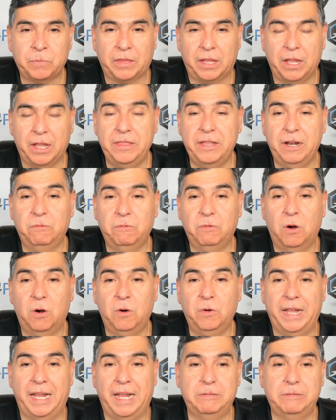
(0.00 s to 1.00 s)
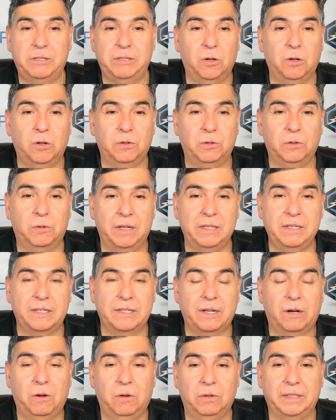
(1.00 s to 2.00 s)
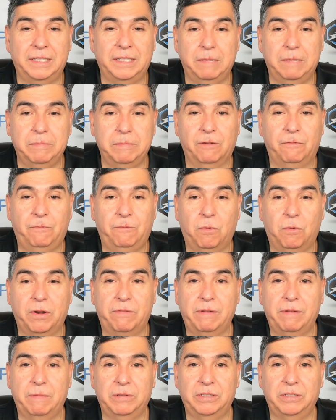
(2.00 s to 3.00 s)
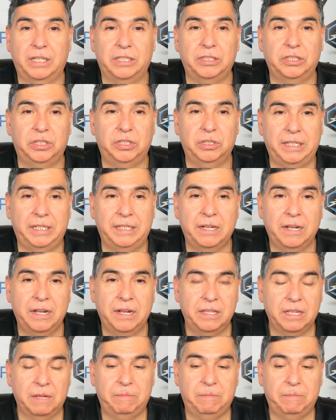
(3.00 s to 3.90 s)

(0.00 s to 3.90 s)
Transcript: In their road games, the Golden Grizzlies are holding teams to 43% shooting.